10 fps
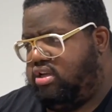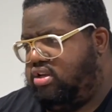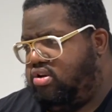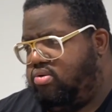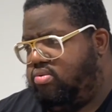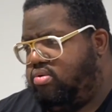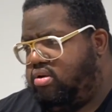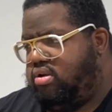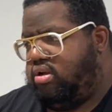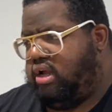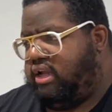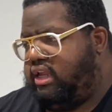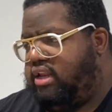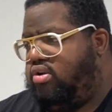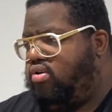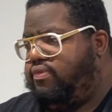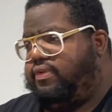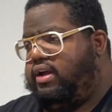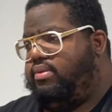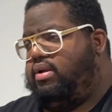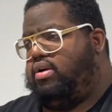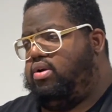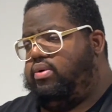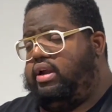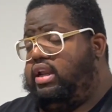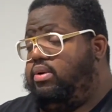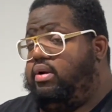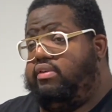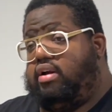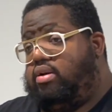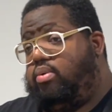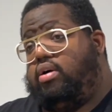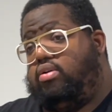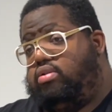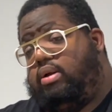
You know, I get notified when I go anywhere around the world.